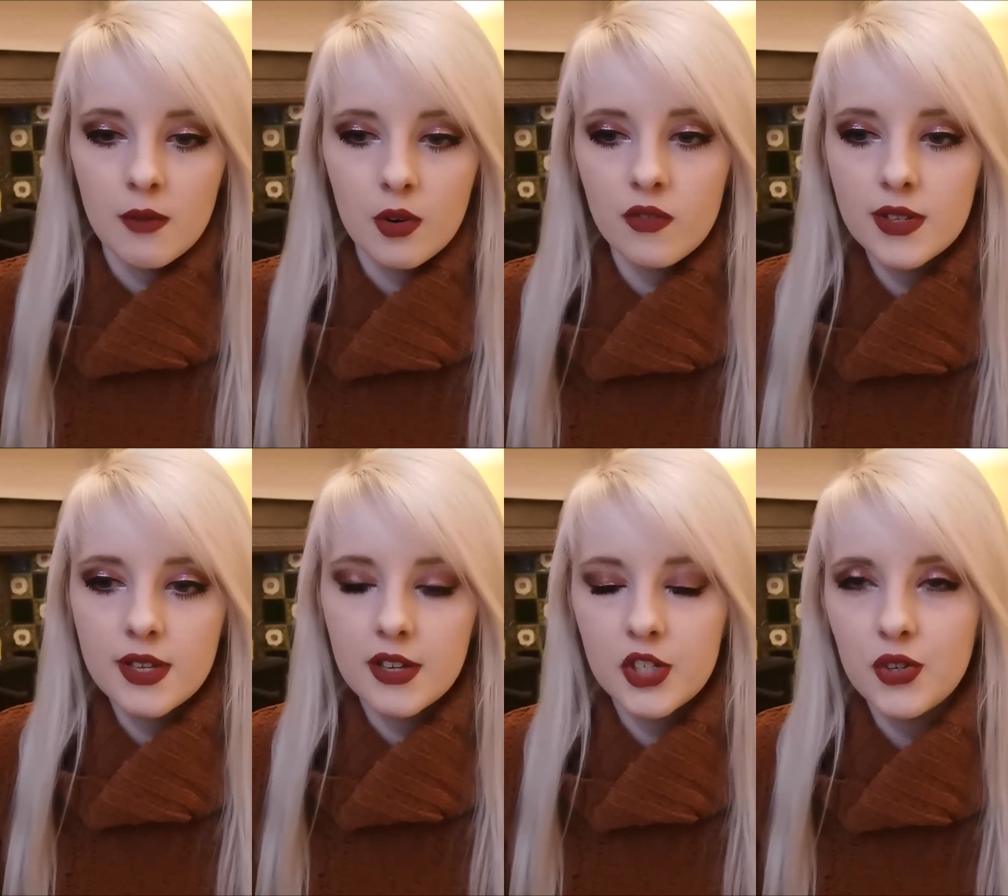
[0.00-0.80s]

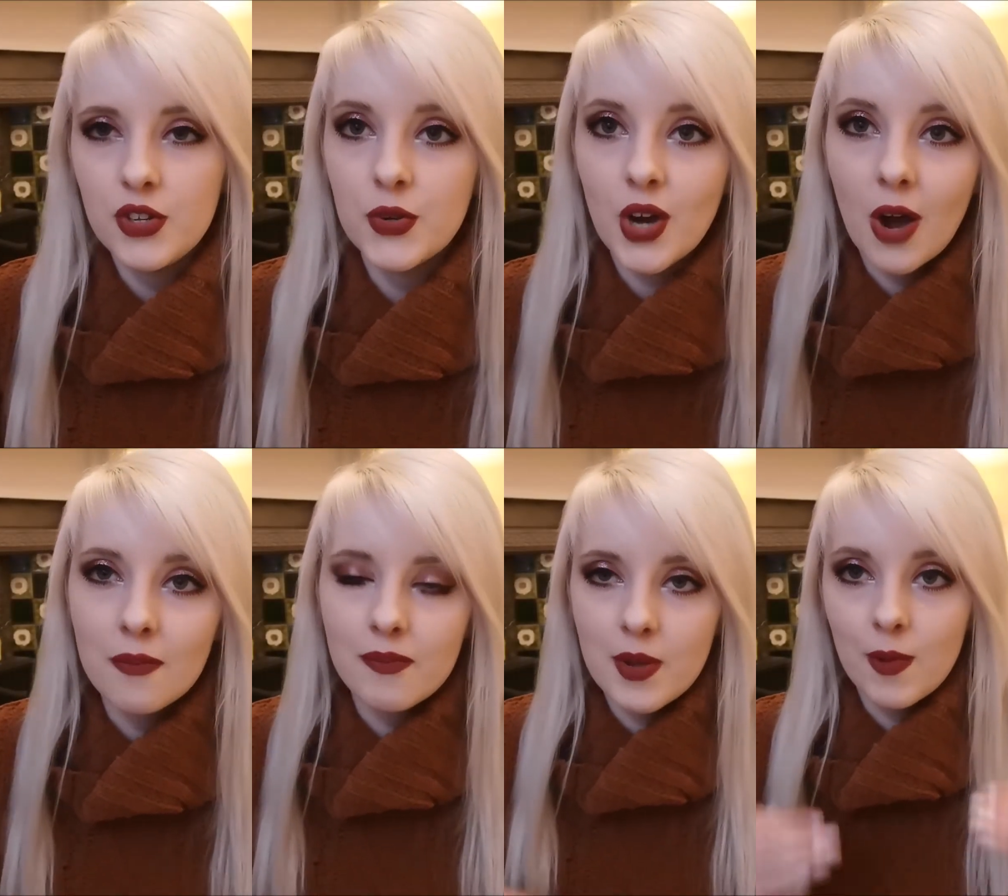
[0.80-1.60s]
obviously, because you
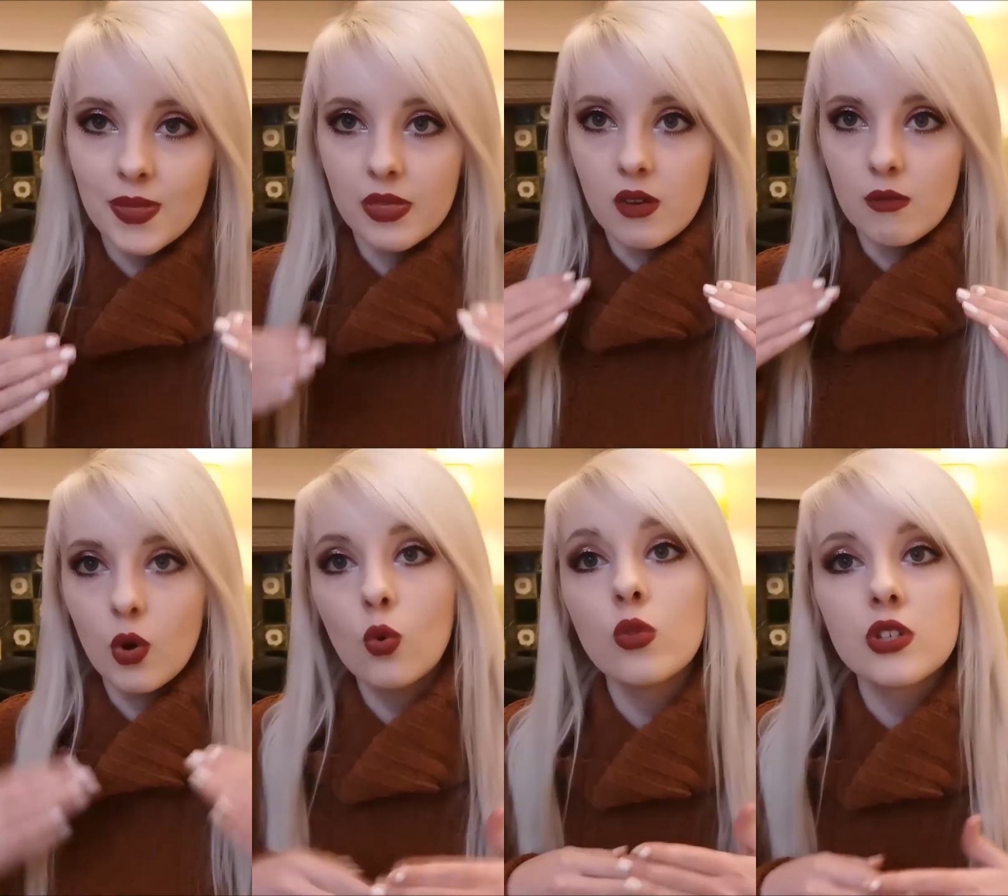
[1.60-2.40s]
can't be with them
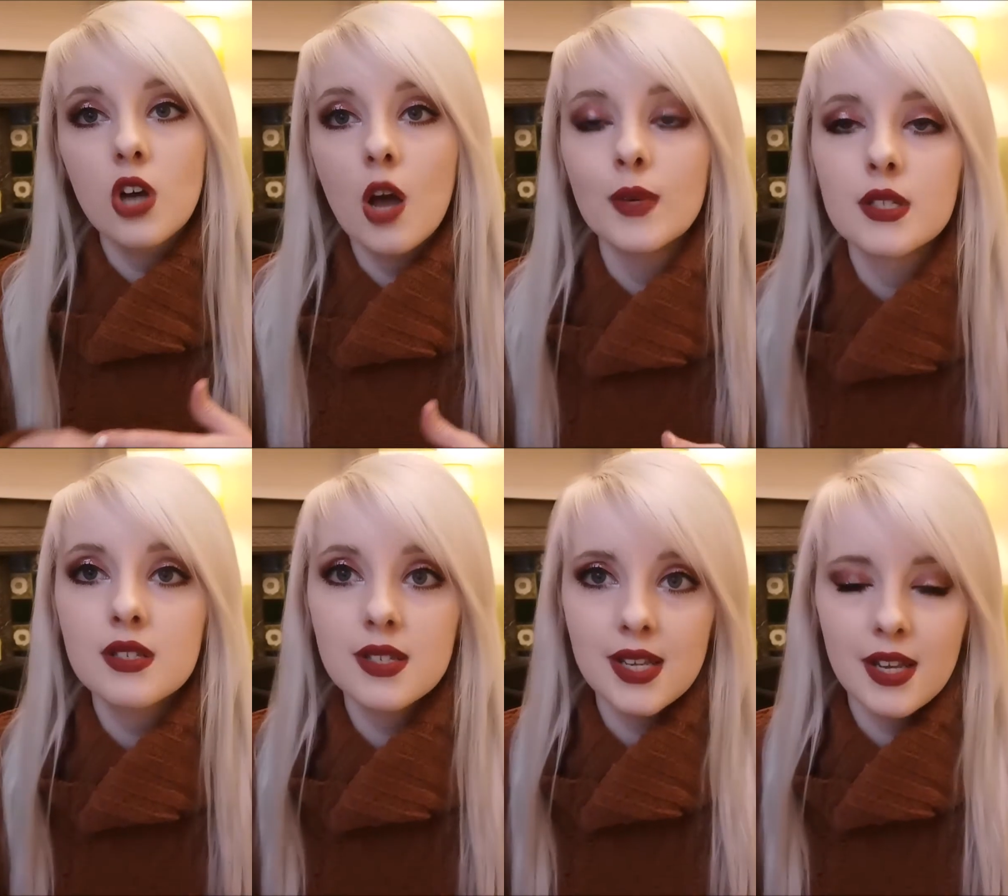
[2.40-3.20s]
all the time and
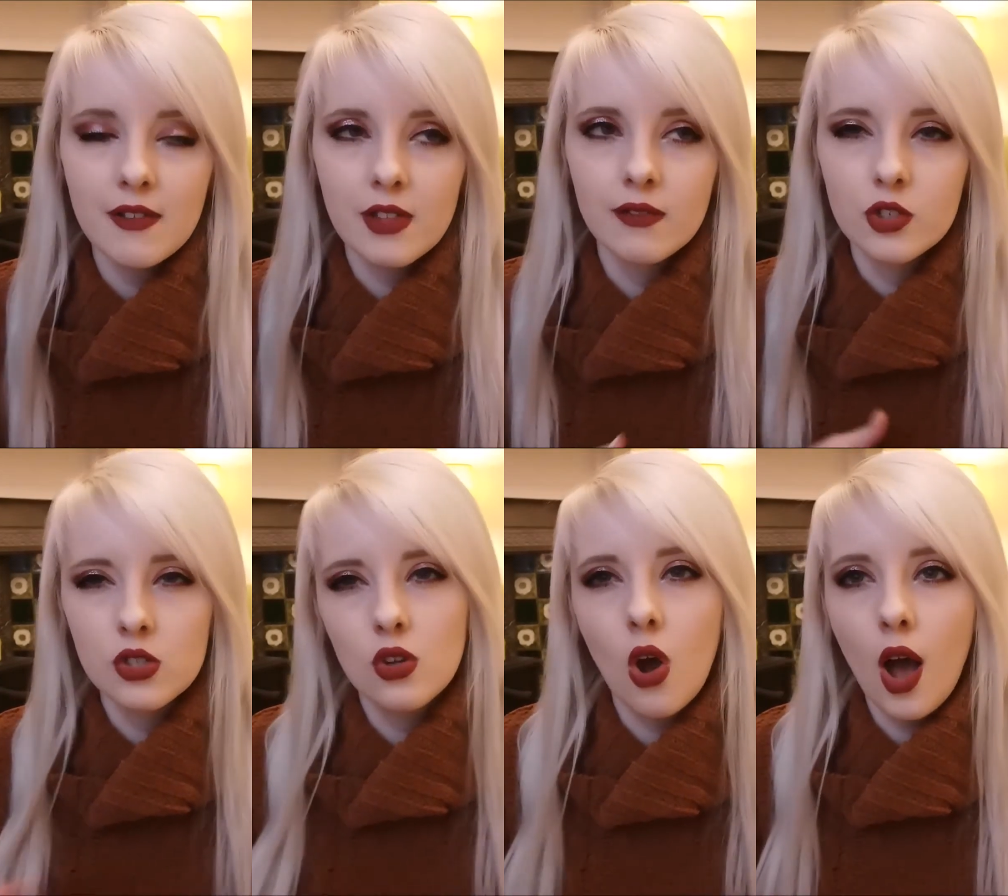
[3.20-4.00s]
see if they've
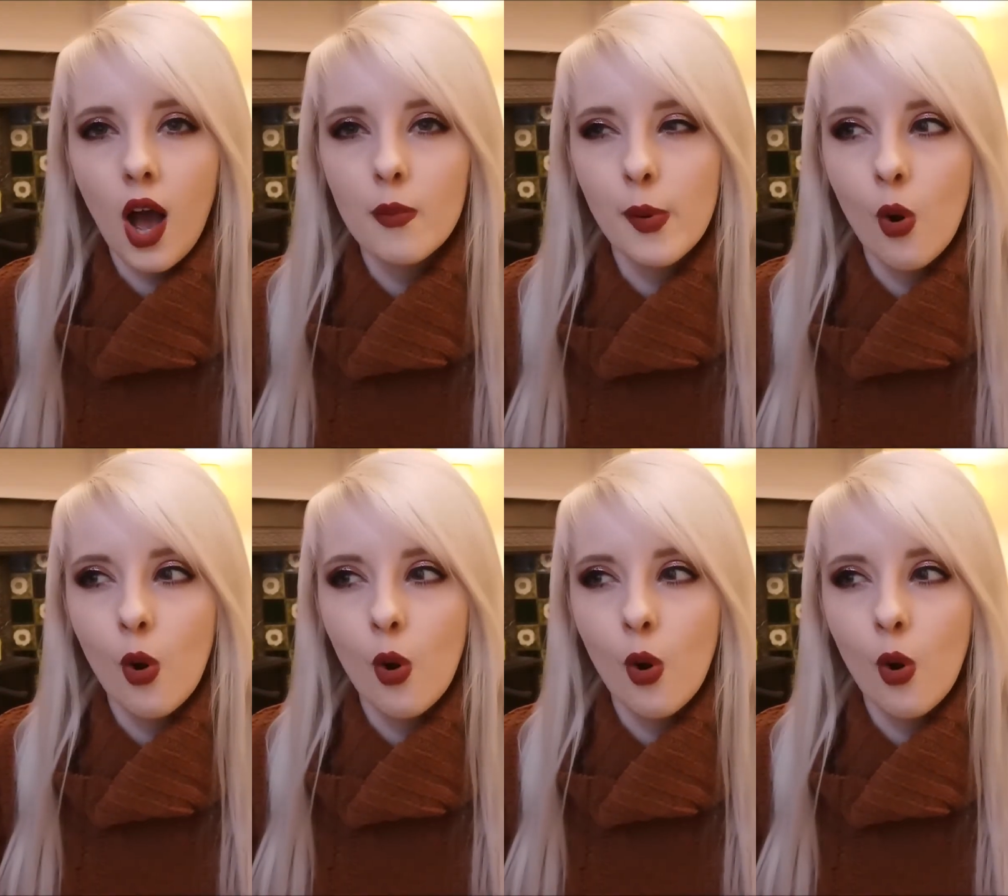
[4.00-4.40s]
just got up,